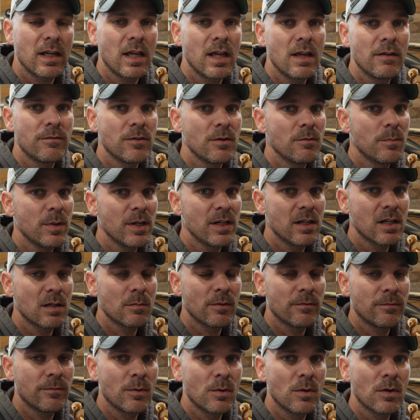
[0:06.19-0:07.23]
If you've been here
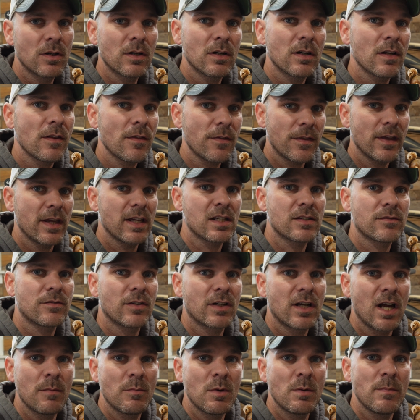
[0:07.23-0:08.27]
before, thanks for
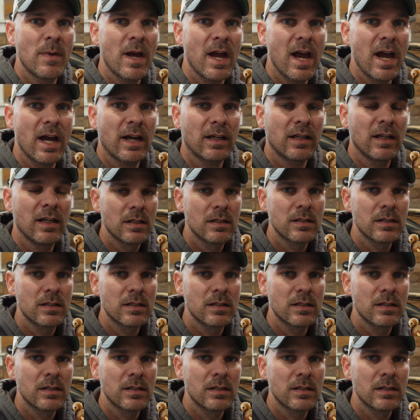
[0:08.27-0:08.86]
coming back.